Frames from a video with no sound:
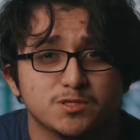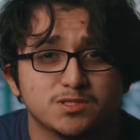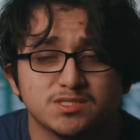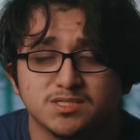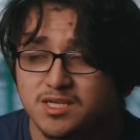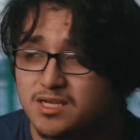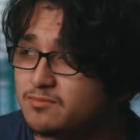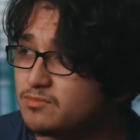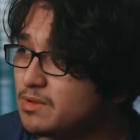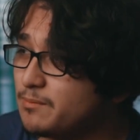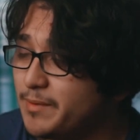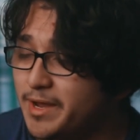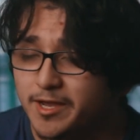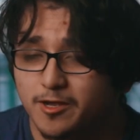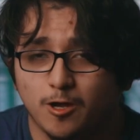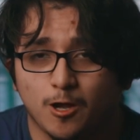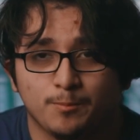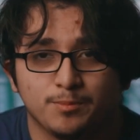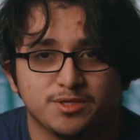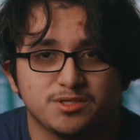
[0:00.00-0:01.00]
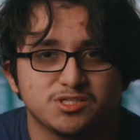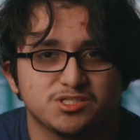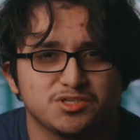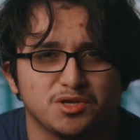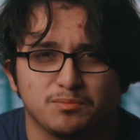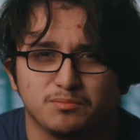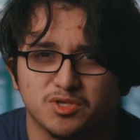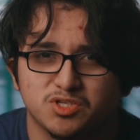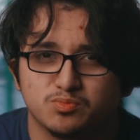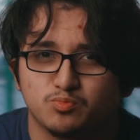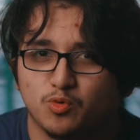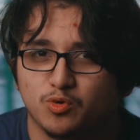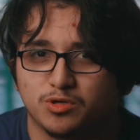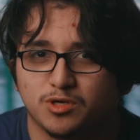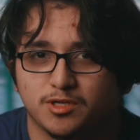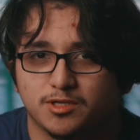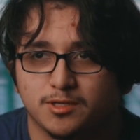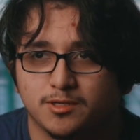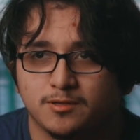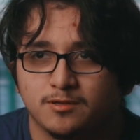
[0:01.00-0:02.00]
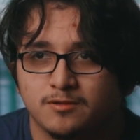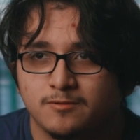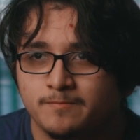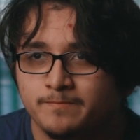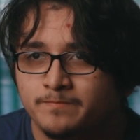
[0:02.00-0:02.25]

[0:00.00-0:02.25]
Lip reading: it's named. My copy just said Mistborn on it.